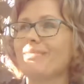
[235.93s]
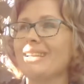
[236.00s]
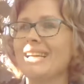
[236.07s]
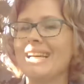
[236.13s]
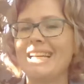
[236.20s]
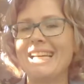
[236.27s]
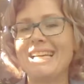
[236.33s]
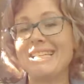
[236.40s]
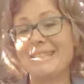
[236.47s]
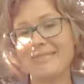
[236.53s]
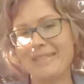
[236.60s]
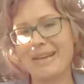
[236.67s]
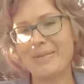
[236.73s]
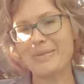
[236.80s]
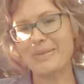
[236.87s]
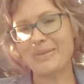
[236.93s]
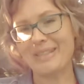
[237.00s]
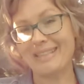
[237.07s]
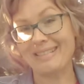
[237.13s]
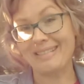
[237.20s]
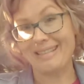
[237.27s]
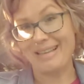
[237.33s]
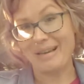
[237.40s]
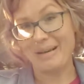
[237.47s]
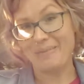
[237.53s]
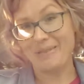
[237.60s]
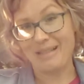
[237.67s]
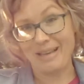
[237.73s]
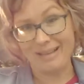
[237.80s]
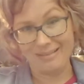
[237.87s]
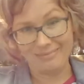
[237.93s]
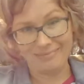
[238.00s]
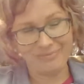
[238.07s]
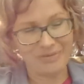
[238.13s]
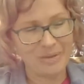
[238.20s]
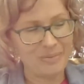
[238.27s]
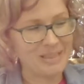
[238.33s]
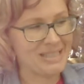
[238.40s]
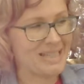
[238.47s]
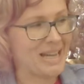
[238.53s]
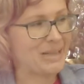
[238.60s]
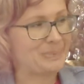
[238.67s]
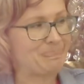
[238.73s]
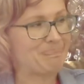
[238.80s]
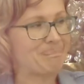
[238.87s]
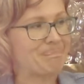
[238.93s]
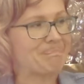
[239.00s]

Again, that was looking at the upside from the down.